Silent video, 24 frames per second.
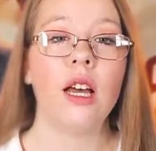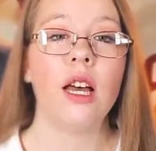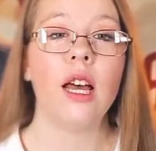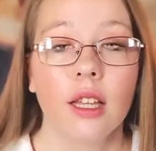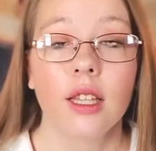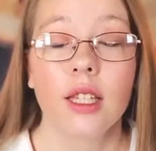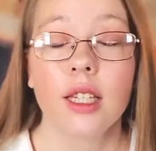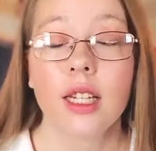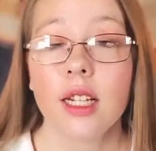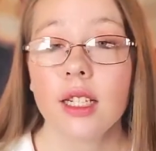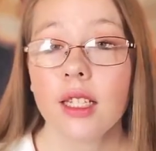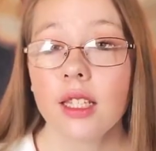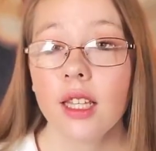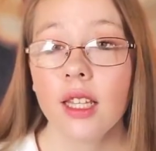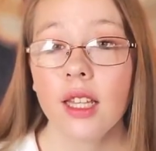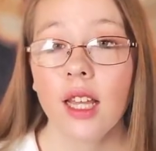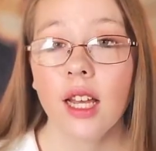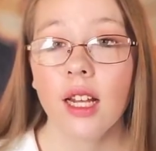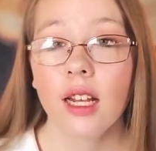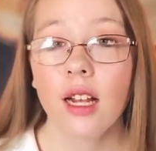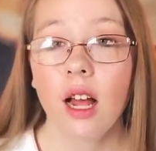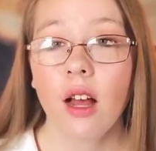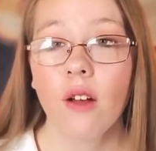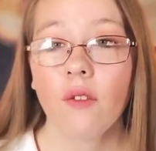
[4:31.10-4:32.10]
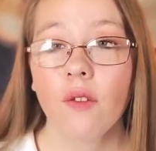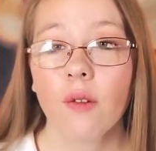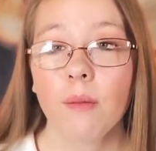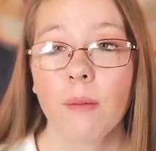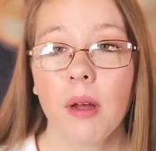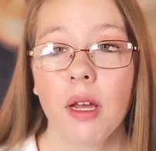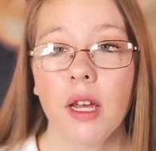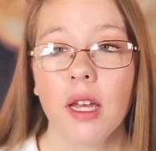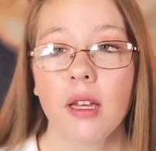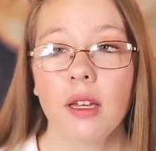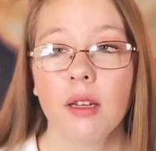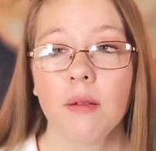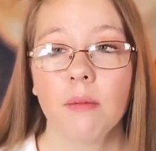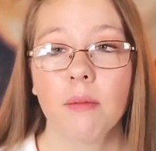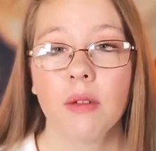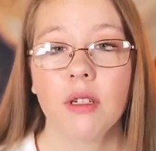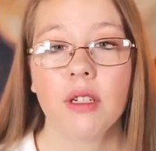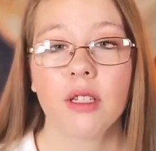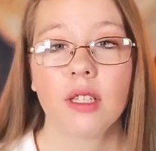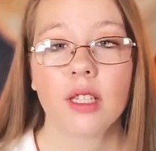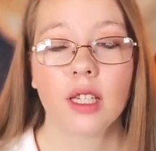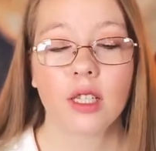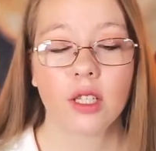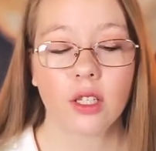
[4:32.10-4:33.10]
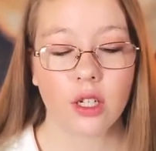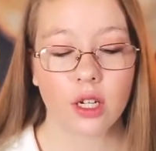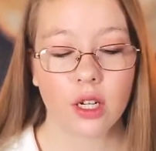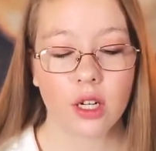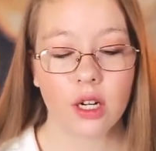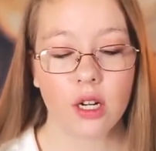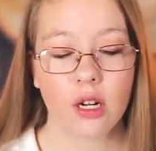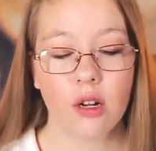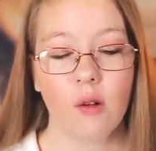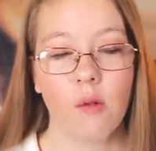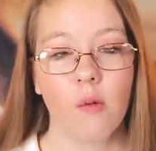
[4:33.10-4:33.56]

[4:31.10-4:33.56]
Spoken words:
The next thing that I got from my middle sister